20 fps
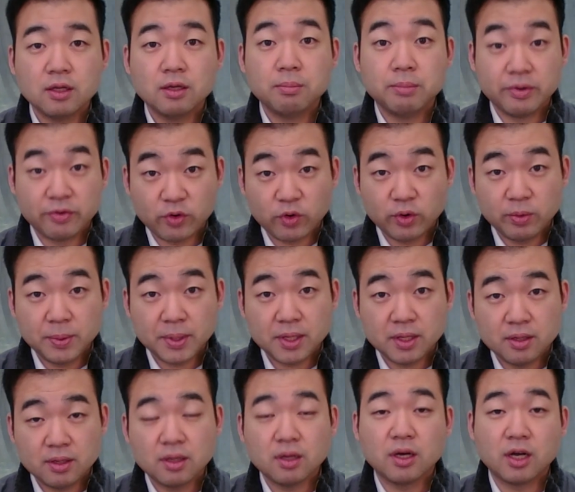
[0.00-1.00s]
Before we
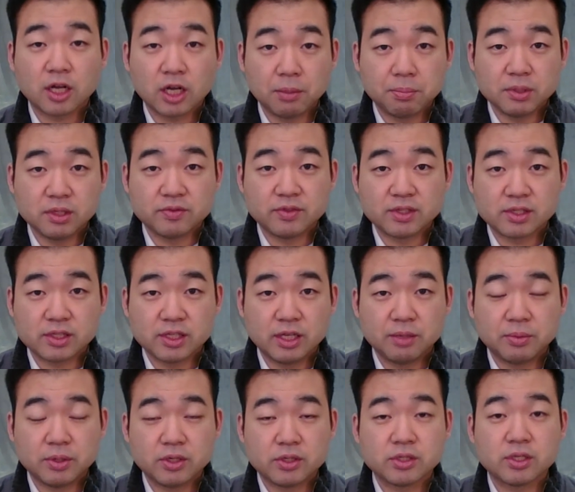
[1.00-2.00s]
begin, a couple of
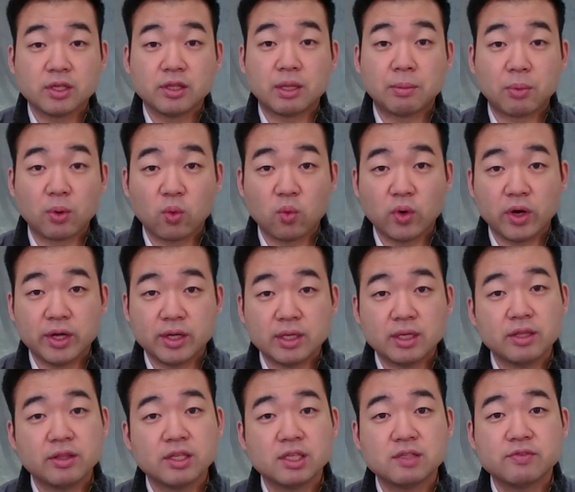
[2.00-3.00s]
disclaimers. Number one,
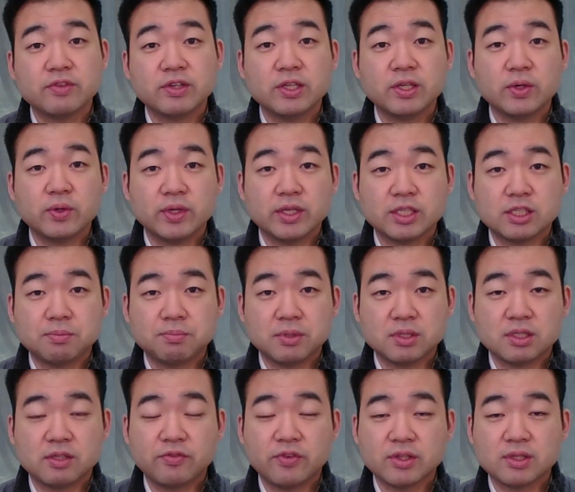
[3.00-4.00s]
this video is
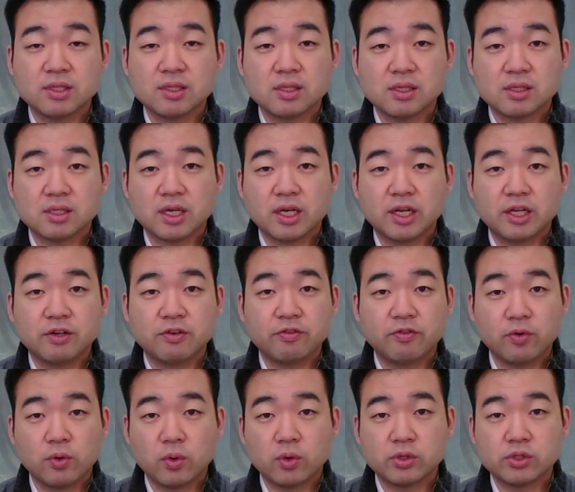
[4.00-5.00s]
specifically designed
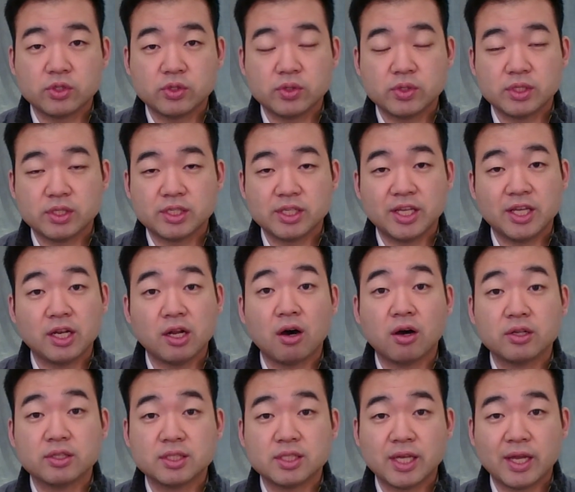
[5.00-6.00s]
for students in
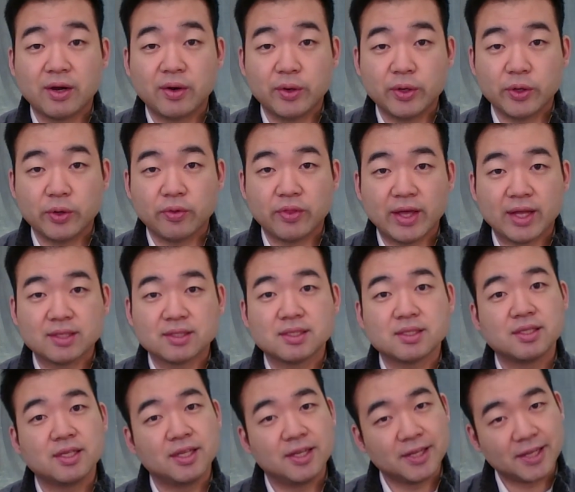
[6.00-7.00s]
Ontario, that's
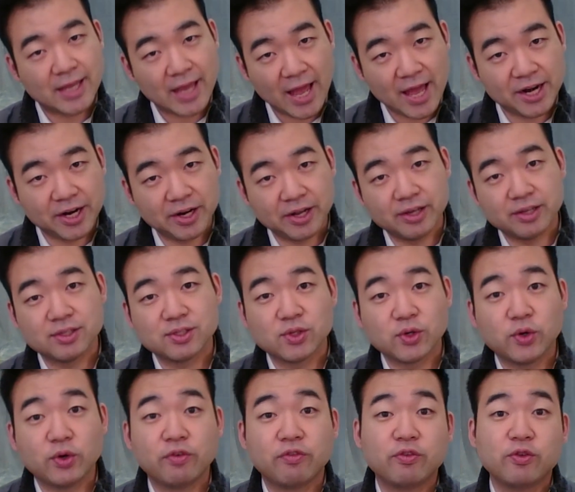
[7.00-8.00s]
in Canada. So
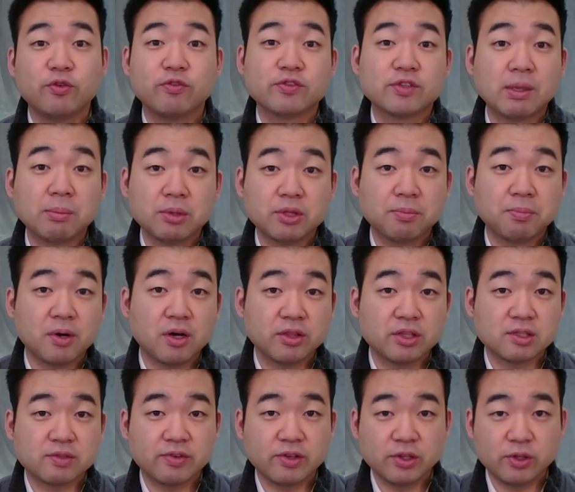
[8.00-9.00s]
if you've stumbled upon
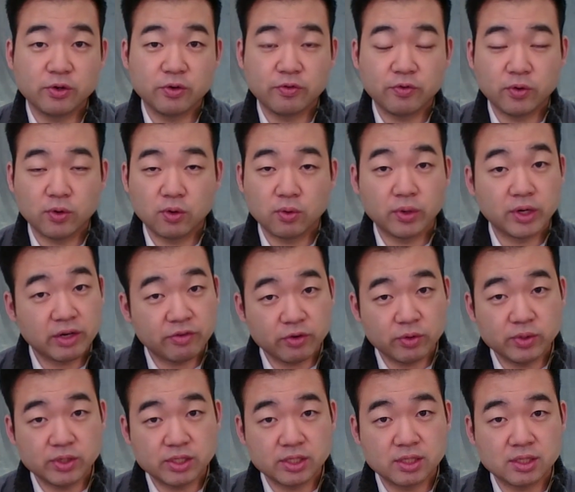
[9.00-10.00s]
this video for whatever
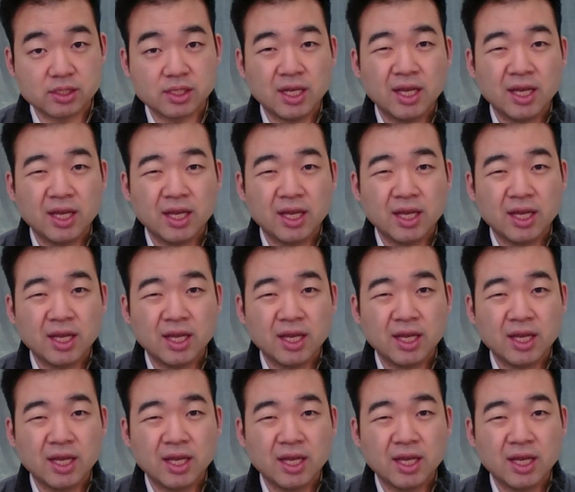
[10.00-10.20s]
reasons,